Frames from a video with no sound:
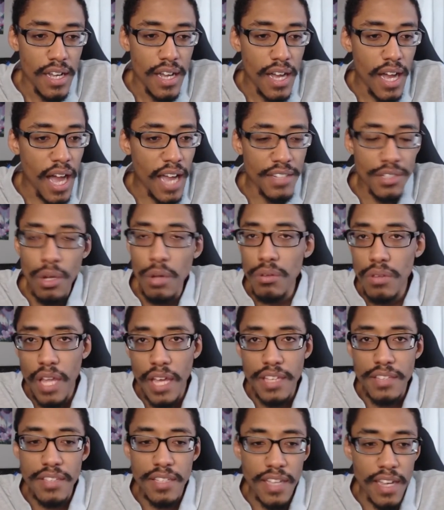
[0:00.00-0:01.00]
I don't
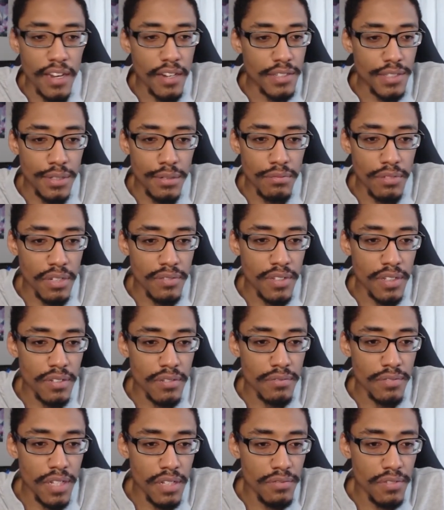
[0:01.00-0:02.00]
like the character Reva.
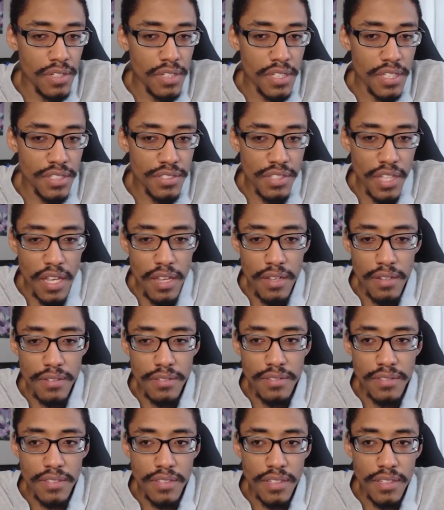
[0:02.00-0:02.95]
Reva is a